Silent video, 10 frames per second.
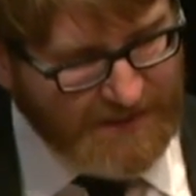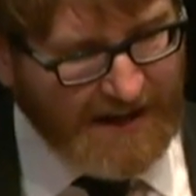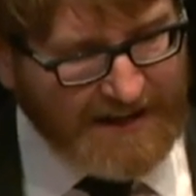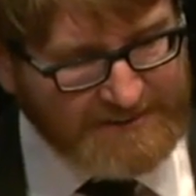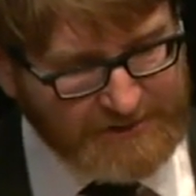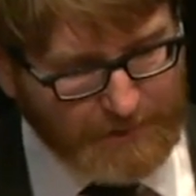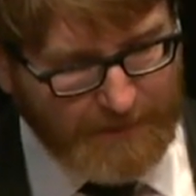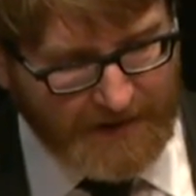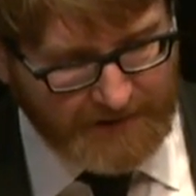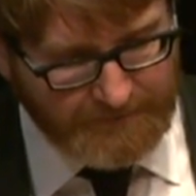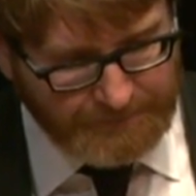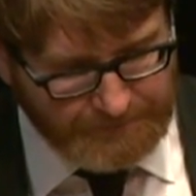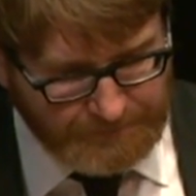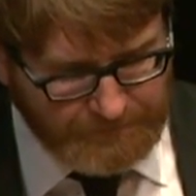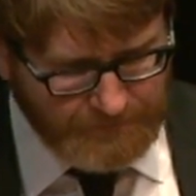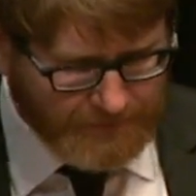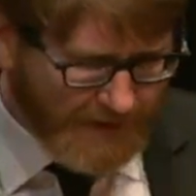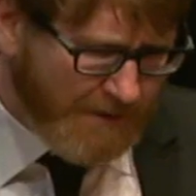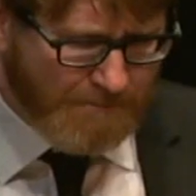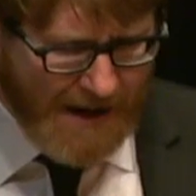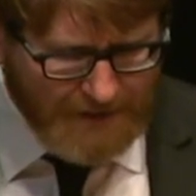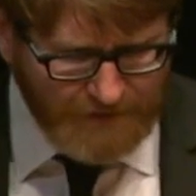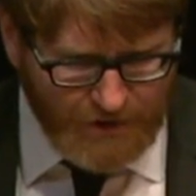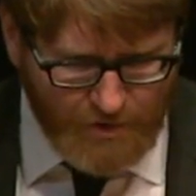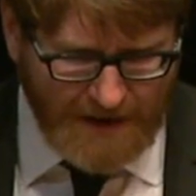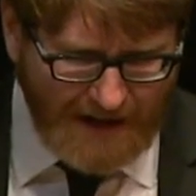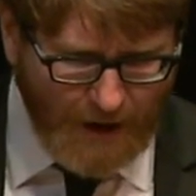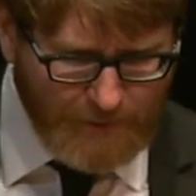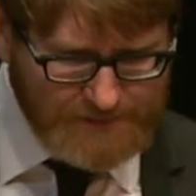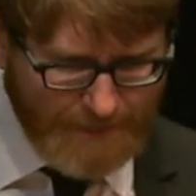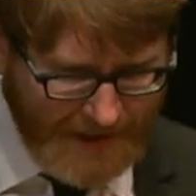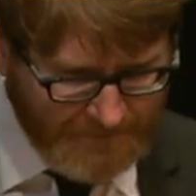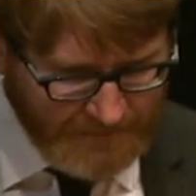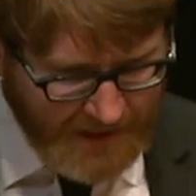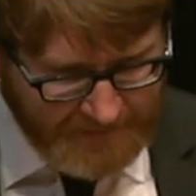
I anticipated. My view had always been